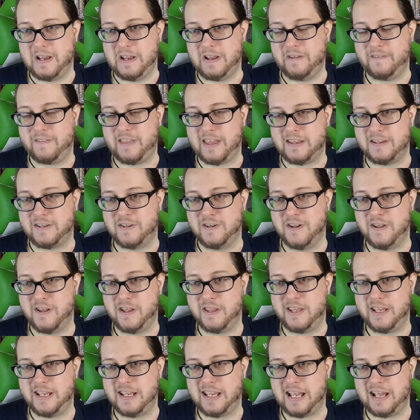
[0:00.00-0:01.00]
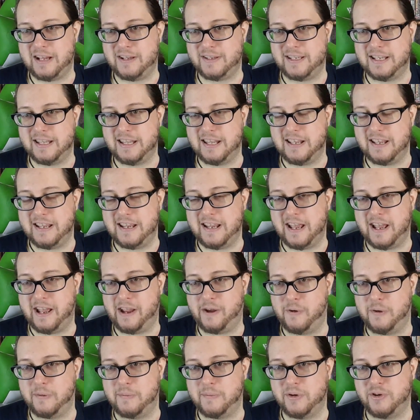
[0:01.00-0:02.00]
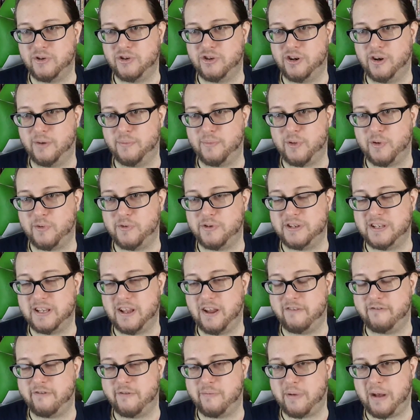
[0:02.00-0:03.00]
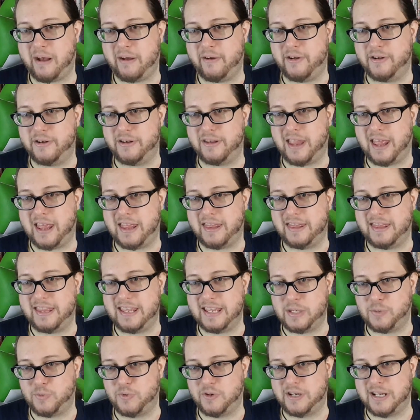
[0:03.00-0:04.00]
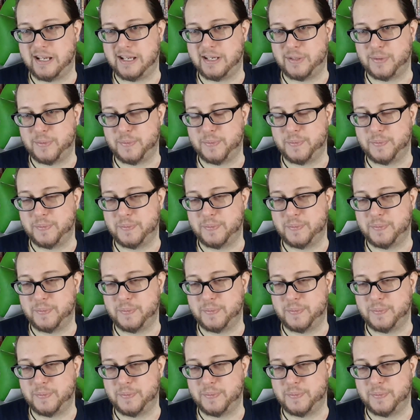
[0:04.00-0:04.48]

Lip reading: If there's nothing else in the equipment shop that was overpowered, then this one is.